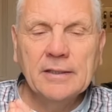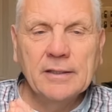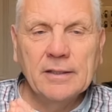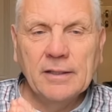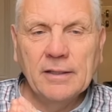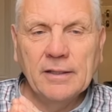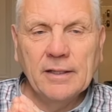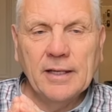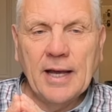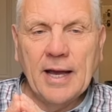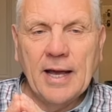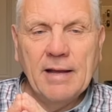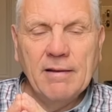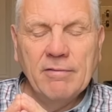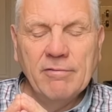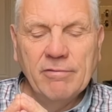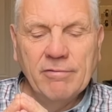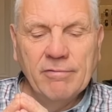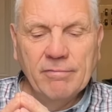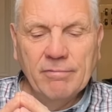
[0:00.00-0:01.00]
okay,
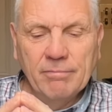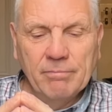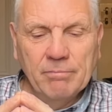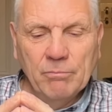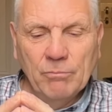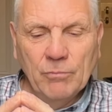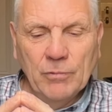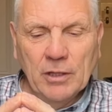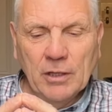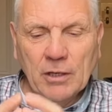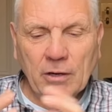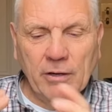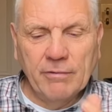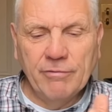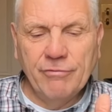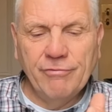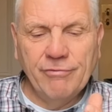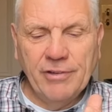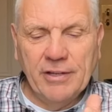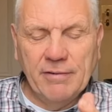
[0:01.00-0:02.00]
with a lot of
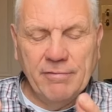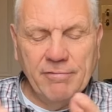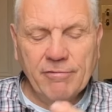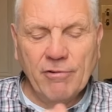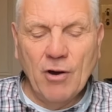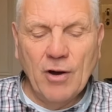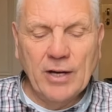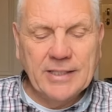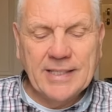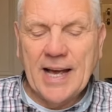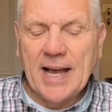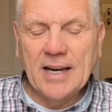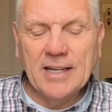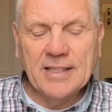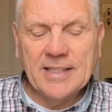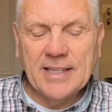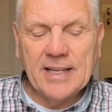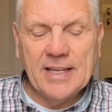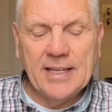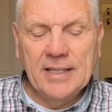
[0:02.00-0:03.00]
fit and
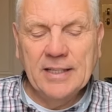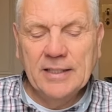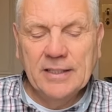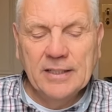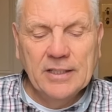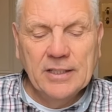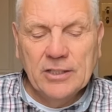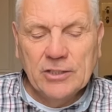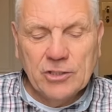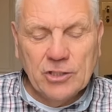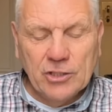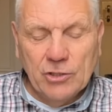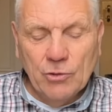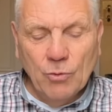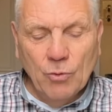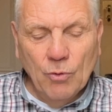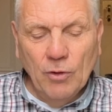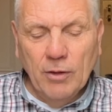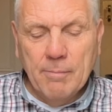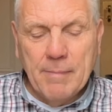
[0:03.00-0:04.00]
vitality to do
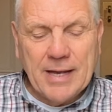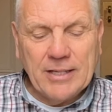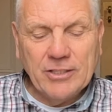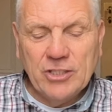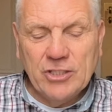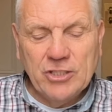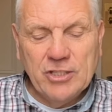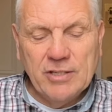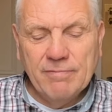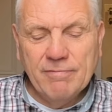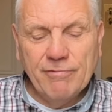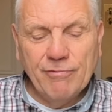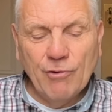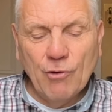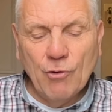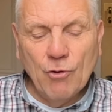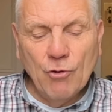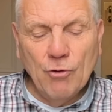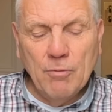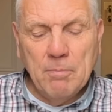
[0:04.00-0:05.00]
all the messaging
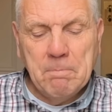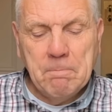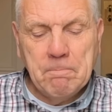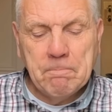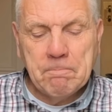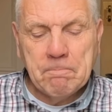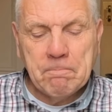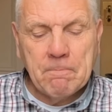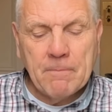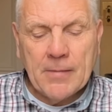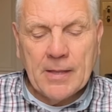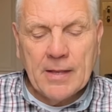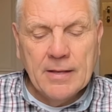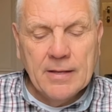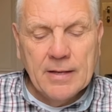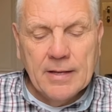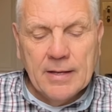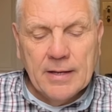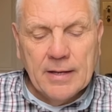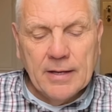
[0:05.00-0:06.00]
for them.
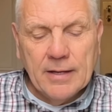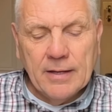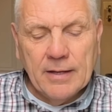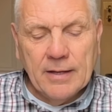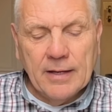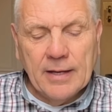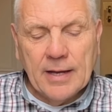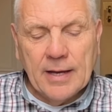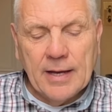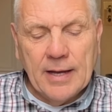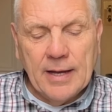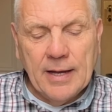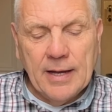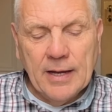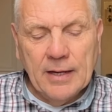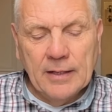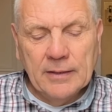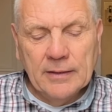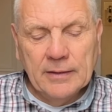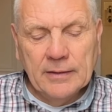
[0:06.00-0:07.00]
Okay,
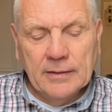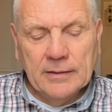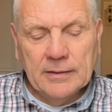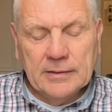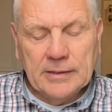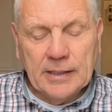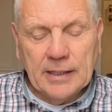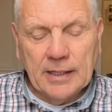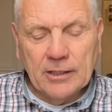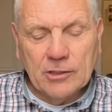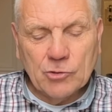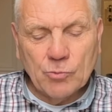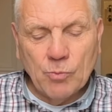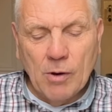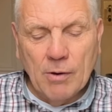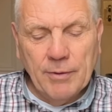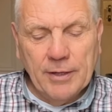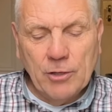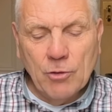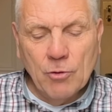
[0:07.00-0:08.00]
and you know that's
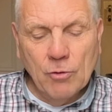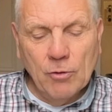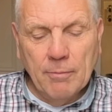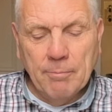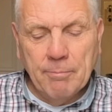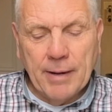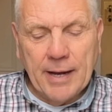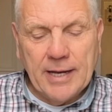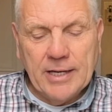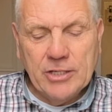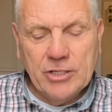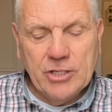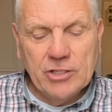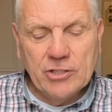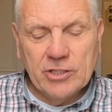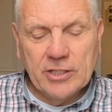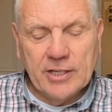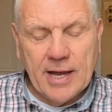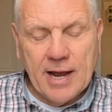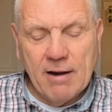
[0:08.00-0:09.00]
why we call them
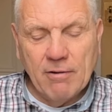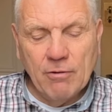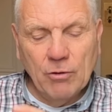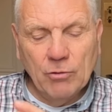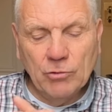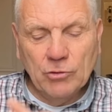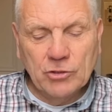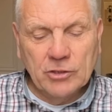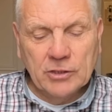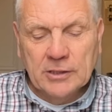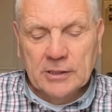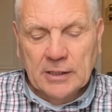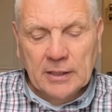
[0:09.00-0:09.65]
pages and heralds.